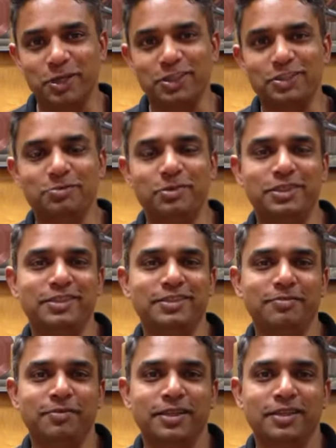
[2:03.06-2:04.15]
But
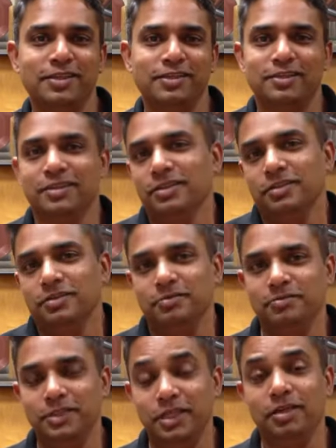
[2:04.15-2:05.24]

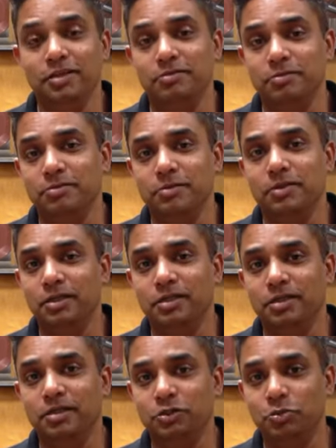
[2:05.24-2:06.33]
yeah, to
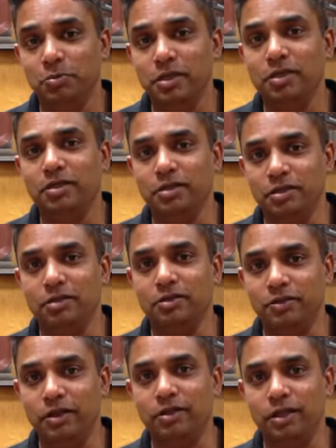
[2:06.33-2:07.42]
me
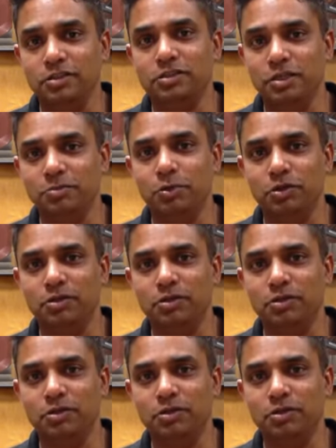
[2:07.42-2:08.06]
that's the important thing.